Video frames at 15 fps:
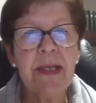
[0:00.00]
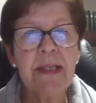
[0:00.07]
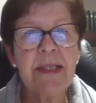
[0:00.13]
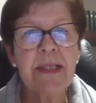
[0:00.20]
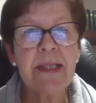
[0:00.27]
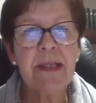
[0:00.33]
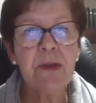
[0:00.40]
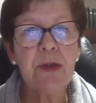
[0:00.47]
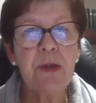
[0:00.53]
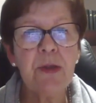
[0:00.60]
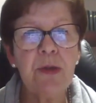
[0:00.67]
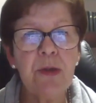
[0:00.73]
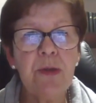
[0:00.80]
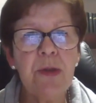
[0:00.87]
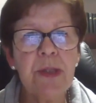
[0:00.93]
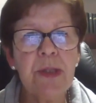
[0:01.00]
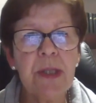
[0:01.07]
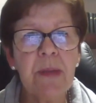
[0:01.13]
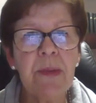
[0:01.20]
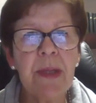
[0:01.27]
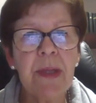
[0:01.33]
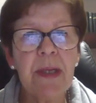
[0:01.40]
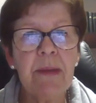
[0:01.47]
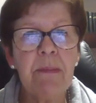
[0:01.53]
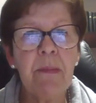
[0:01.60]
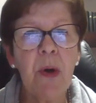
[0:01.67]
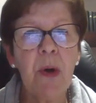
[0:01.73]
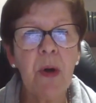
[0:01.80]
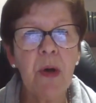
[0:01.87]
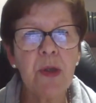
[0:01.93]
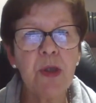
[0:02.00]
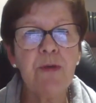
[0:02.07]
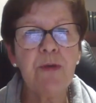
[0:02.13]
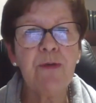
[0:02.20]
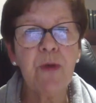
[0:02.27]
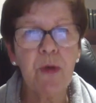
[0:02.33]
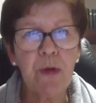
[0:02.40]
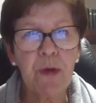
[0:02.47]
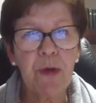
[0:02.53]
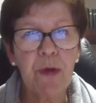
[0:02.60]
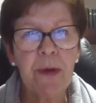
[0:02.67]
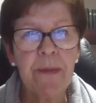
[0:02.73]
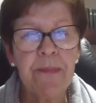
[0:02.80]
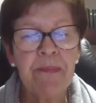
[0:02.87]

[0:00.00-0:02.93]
that tells you to do something March 4th.